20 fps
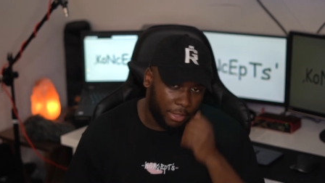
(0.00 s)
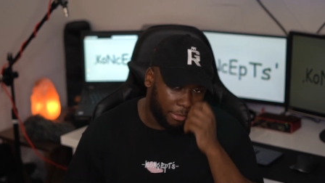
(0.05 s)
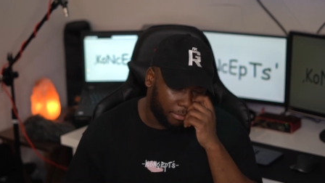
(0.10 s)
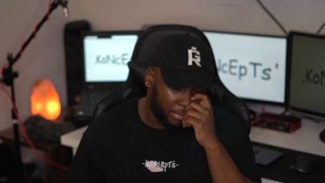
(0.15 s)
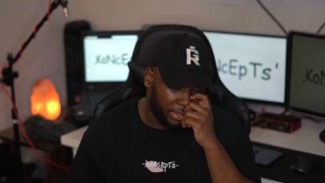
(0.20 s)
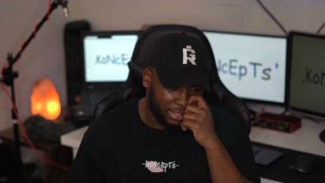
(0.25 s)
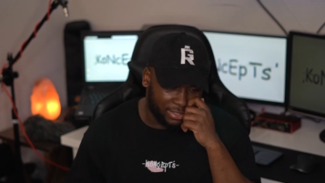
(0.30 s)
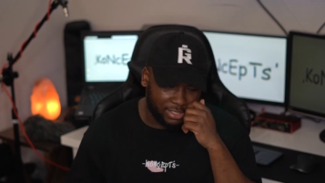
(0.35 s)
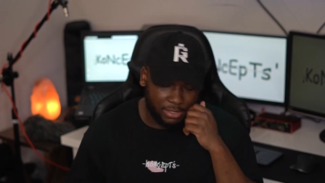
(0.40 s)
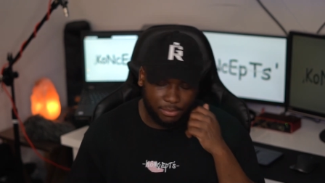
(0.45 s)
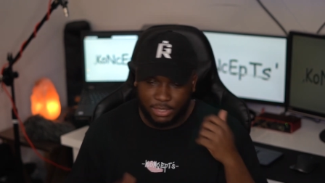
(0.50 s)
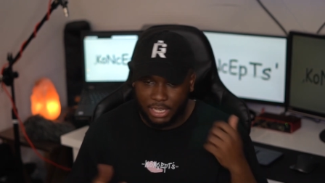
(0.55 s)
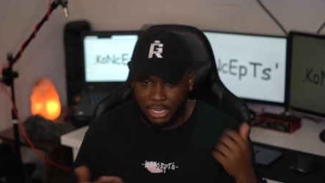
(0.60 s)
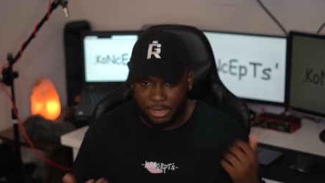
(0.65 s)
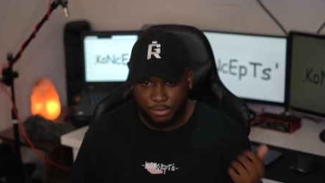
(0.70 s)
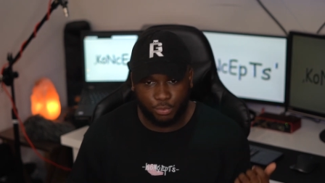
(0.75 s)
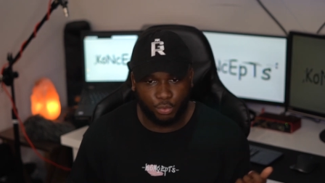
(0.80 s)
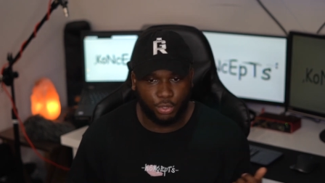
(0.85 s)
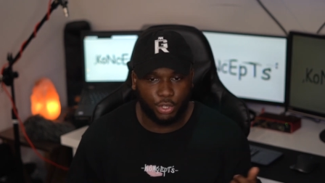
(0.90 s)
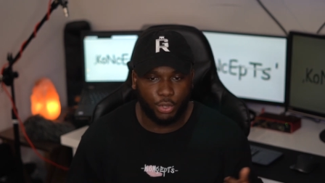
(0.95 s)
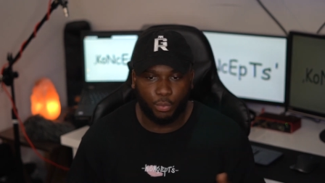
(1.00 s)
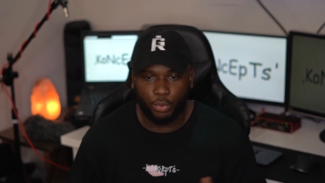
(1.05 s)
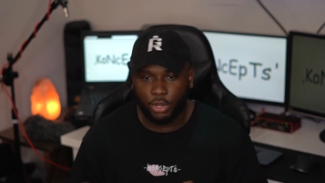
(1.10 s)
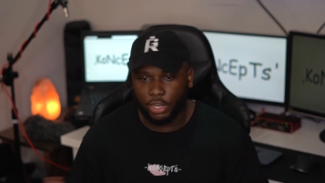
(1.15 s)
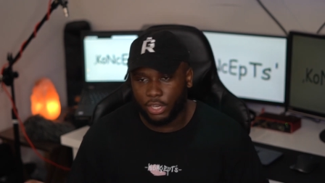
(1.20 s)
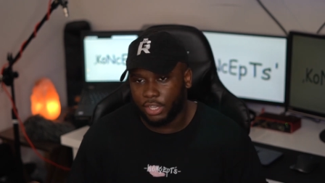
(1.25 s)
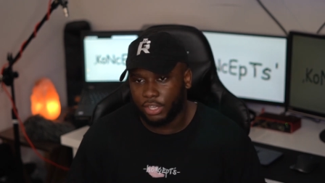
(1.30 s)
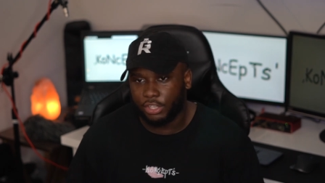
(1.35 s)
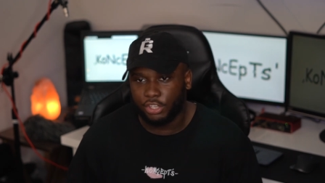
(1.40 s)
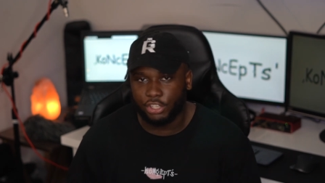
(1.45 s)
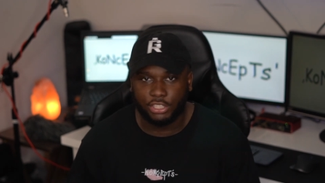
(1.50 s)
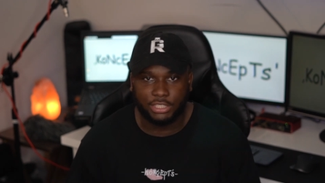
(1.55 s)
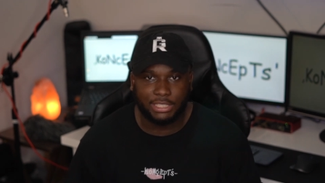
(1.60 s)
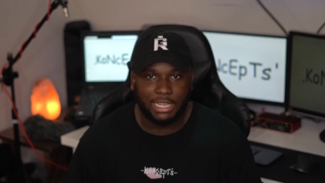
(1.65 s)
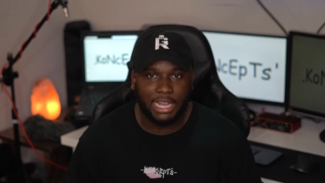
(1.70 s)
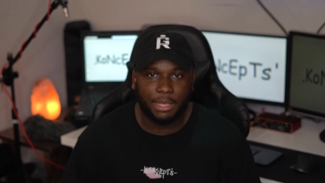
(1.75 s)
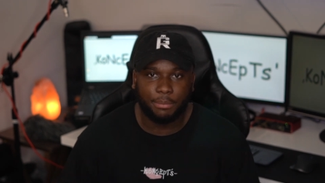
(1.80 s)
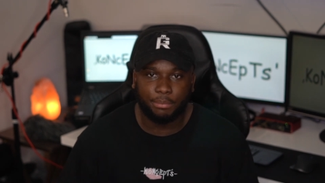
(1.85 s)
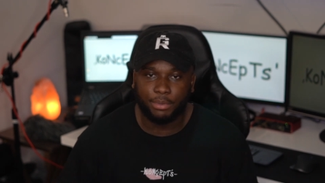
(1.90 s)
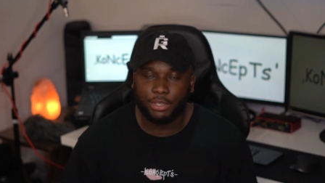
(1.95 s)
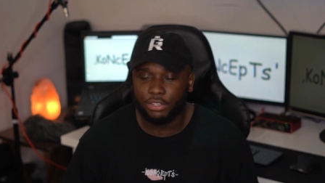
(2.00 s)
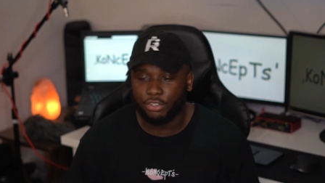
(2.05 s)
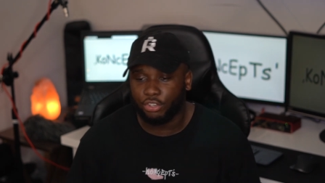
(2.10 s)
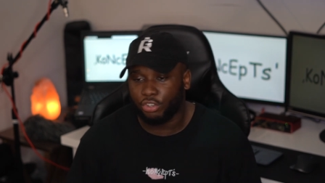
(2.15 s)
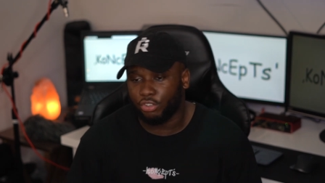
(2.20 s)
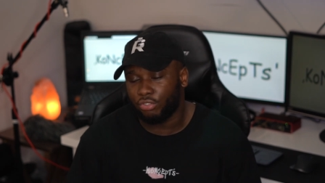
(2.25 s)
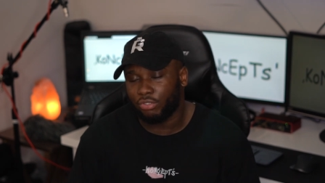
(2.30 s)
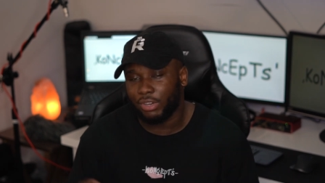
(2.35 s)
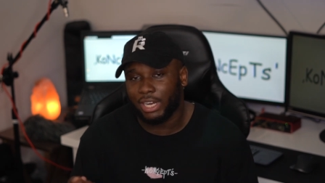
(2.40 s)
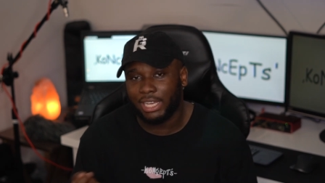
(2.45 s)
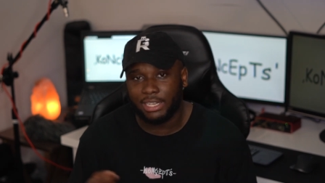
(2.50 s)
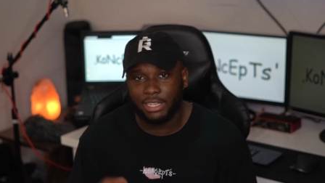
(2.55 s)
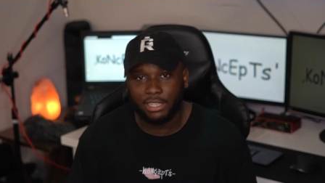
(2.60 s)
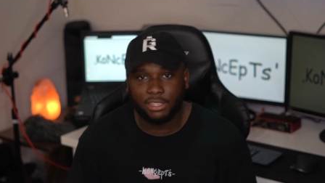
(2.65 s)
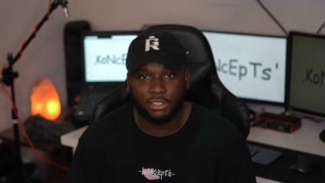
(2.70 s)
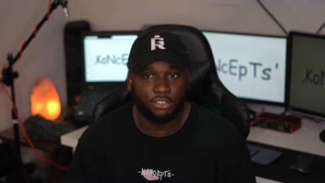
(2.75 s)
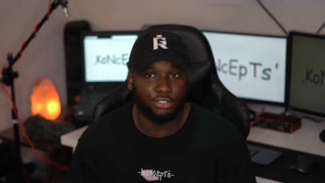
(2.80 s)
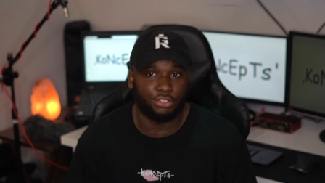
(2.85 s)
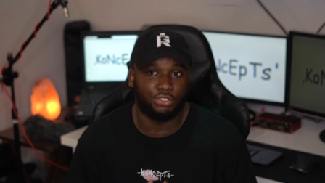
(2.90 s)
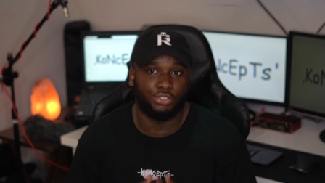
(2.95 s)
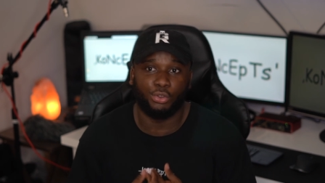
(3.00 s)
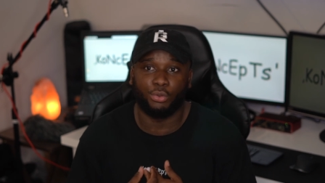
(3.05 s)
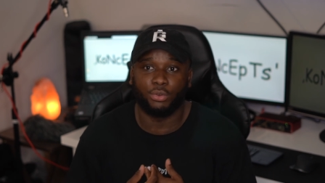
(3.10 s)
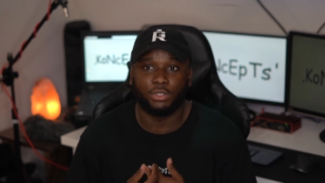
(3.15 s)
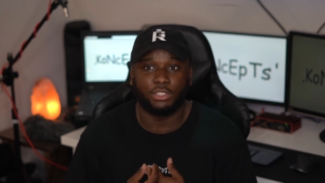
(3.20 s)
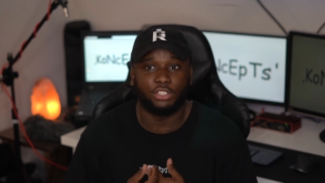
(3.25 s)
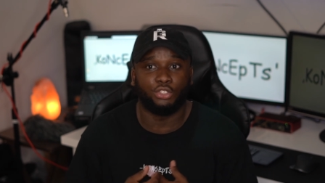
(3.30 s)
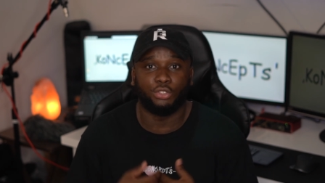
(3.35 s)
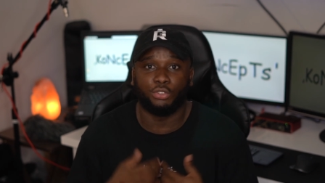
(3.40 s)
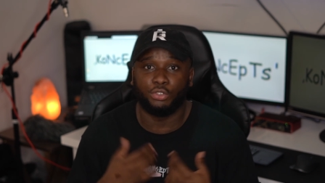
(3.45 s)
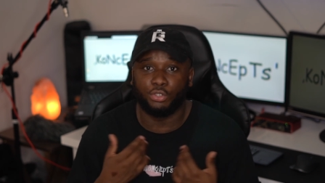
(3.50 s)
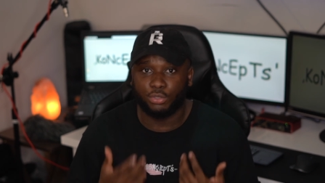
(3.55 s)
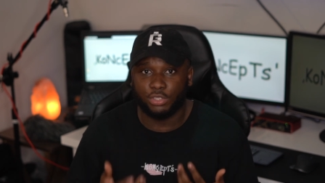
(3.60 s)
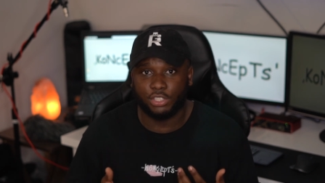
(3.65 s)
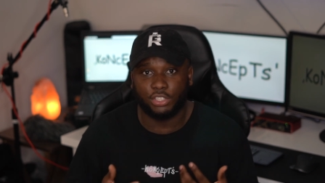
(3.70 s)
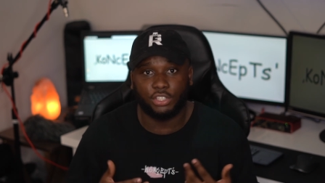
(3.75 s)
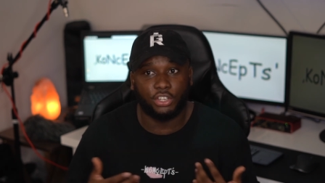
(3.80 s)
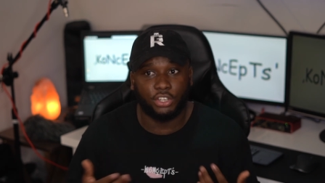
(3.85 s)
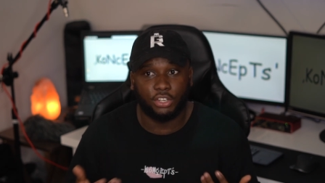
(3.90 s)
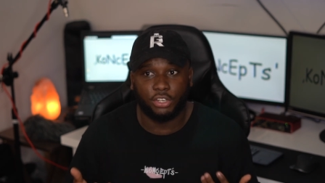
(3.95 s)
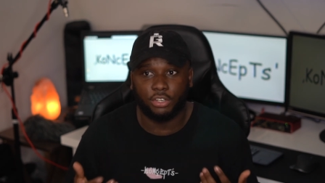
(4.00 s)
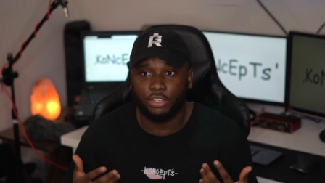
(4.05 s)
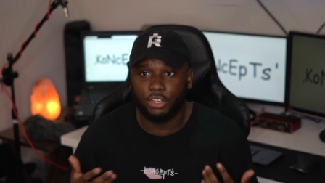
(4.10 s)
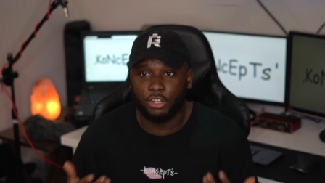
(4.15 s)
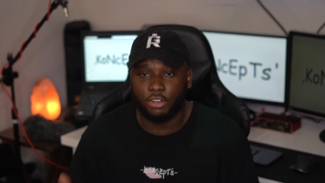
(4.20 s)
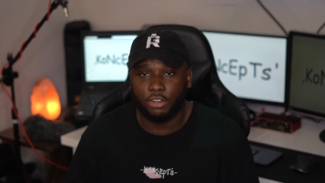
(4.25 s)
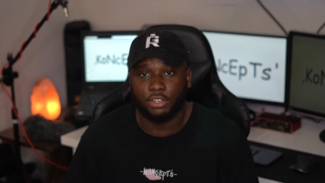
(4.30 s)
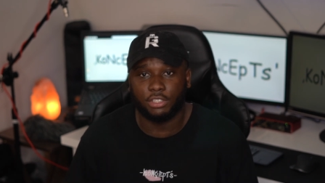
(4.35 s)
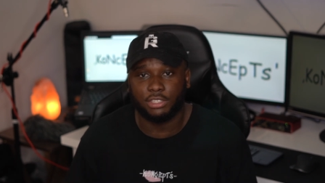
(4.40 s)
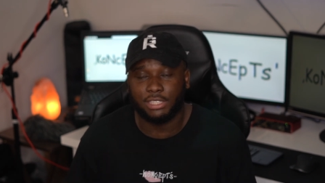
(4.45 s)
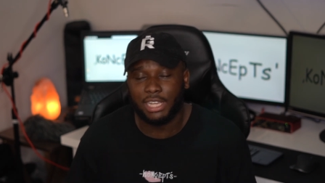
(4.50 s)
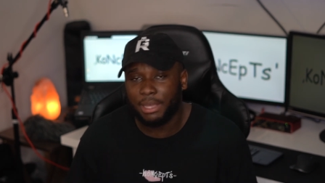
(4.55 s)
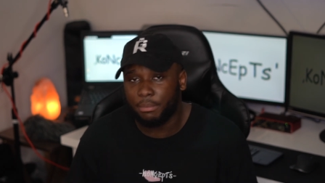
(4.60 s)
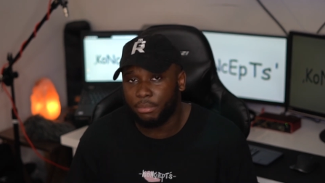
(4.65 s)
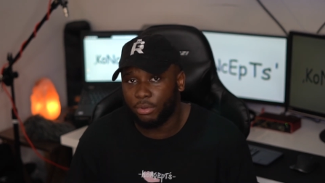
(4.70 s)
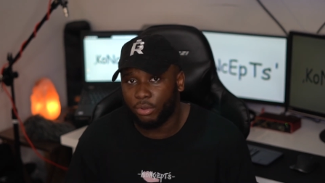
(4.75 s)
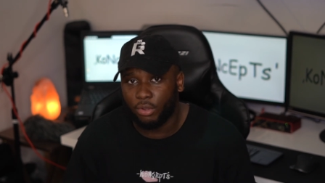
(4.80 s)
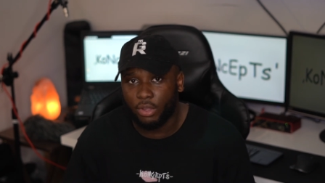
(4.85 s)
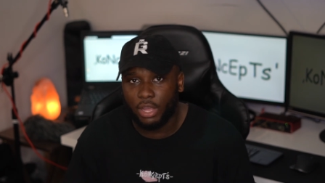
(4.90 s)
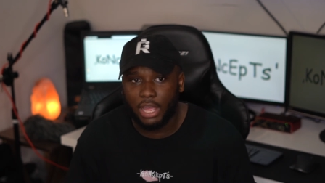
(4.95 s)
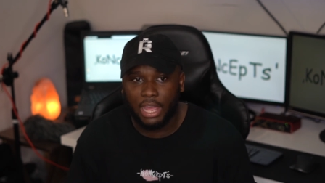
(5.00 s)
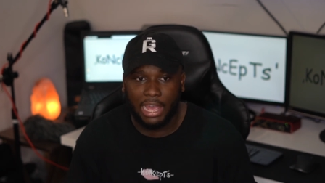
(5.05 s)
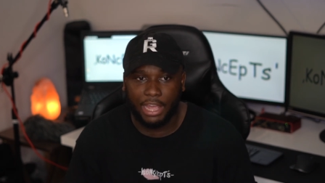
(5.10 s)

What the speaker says: Because sometimes when you're working, you're typing, you're writing, you're using your table,